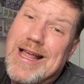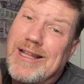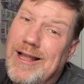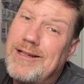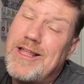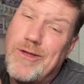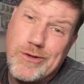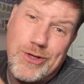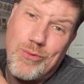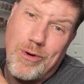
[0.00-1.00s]
Luckily, those
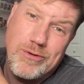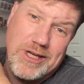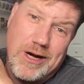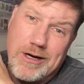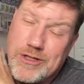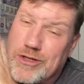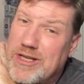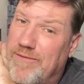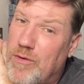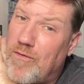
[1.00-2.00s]
2 rows of cars are
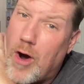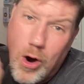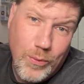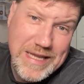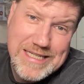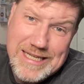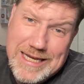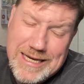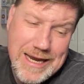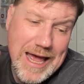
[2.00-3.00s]
stuff you've already
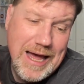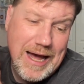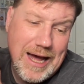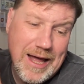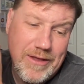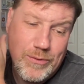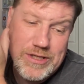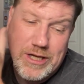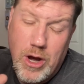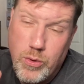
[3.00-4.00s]
seen. There was
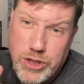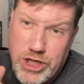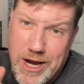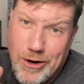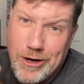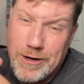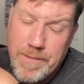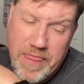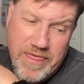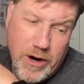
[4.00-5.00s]
the cone shaker,
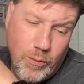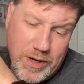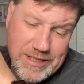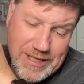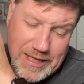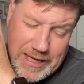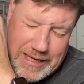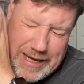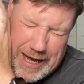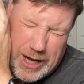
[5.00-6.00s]
there was
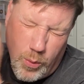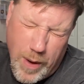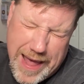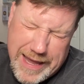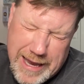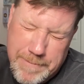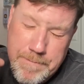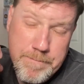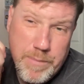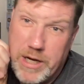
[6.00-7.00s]
the wagon,
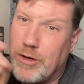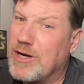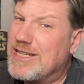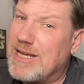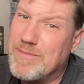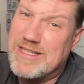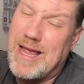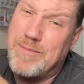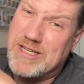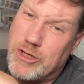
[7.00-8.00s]
but you're going to see them this
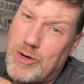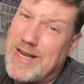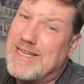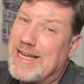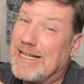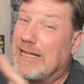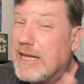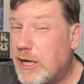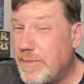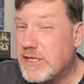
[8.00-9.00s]
time because I'll try to take a
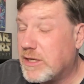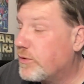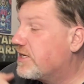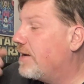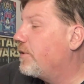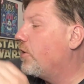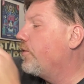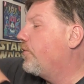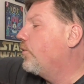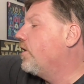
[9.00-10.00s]
little bit slower time on going
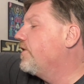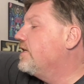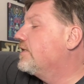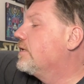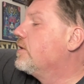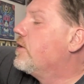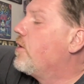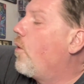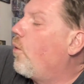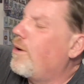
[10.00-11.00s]
through all these.
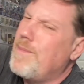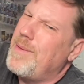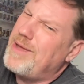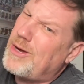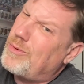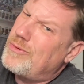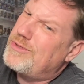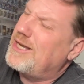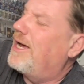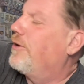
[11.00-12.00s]
Or maybe I
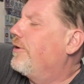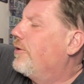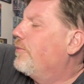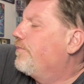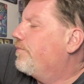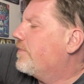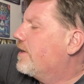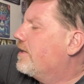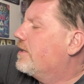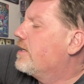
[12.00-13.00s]
won't. I don't know.
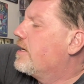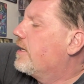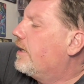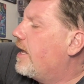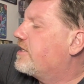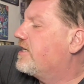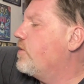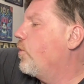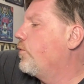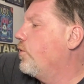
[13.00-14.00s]
Let's see
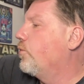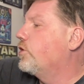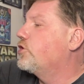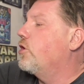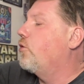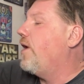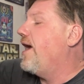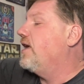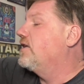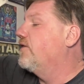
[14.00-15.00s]
what we're doing. We're just going to
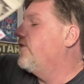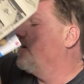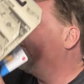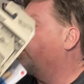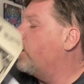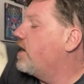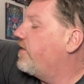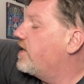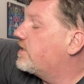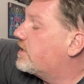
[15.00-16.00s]
crack into the very far end of
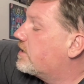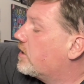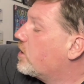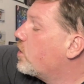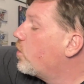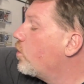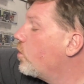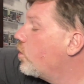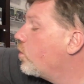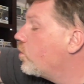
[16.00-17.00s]
this.
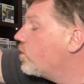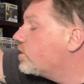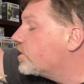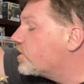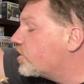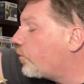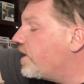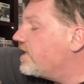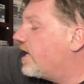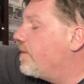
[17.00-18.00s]
There's a
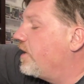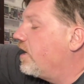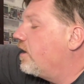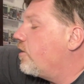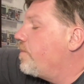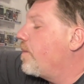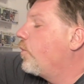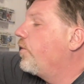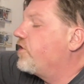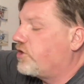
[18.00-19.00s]
screen time in here. I don't remember
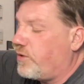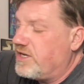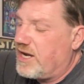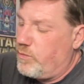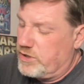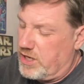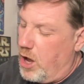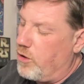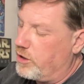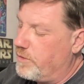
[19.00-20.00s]
what the screen time was.
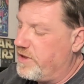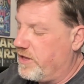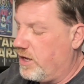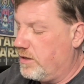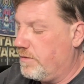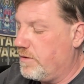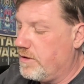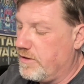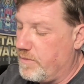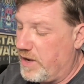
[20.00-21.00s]
Oh, that could be the
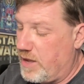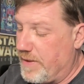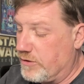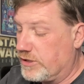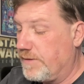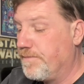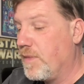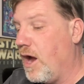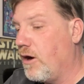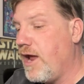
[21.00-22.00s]
Mickey Mouse.
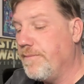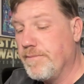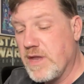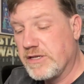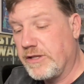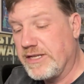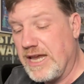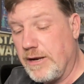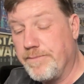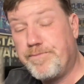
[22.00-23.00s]
All right, so let's hit
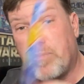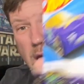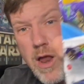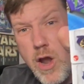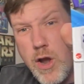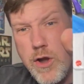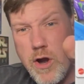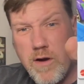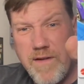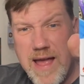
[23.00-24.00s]
them.
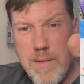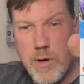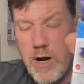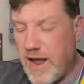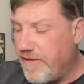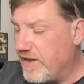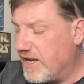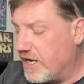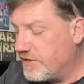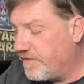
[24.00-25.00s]
Nerve Hammer and the
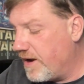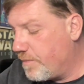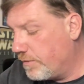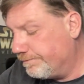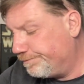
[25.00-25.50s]
Dodge Viper.